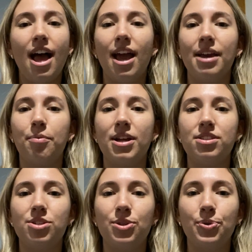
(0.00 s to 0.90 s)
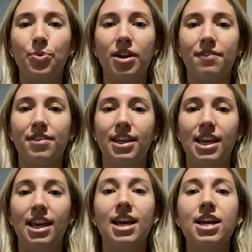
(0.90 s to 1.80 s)
I went to one of
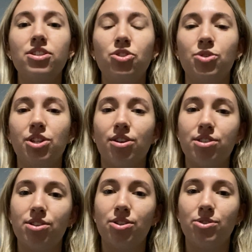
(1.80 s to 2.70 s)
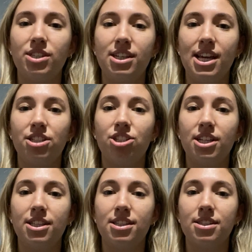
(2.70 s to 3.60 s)
the student nurse
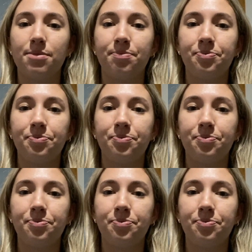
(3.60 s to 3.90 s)
associations,